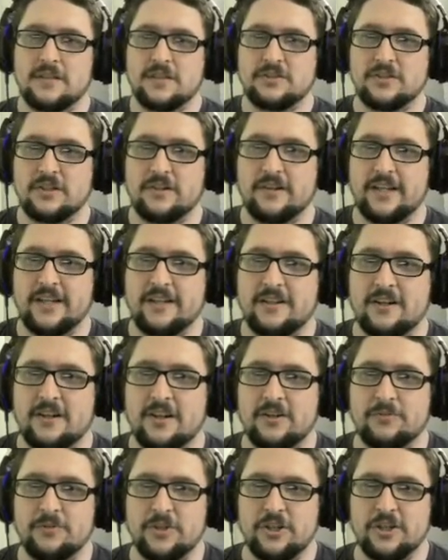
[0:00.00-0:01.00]
Such a great
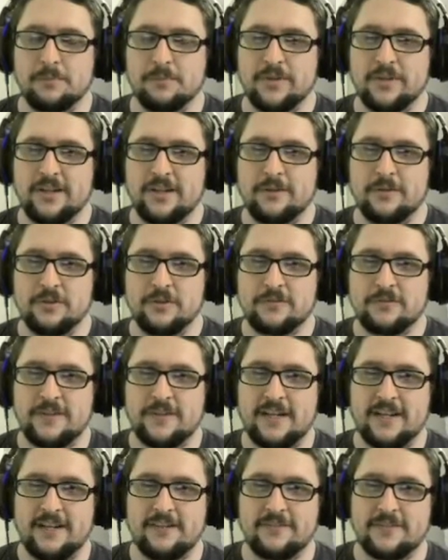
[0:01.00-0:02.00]
card when you can bring in those
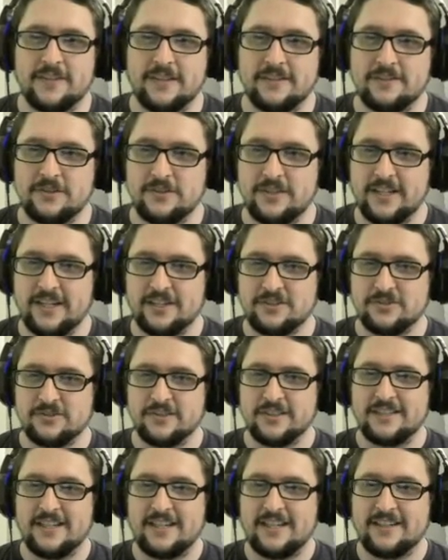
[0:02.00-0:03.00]
5s that do the
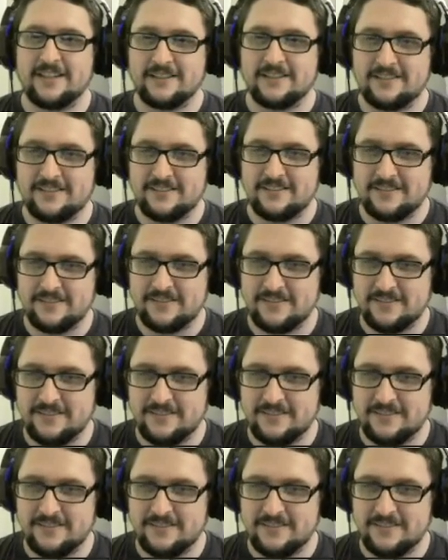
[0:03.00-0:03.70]
extra attacks.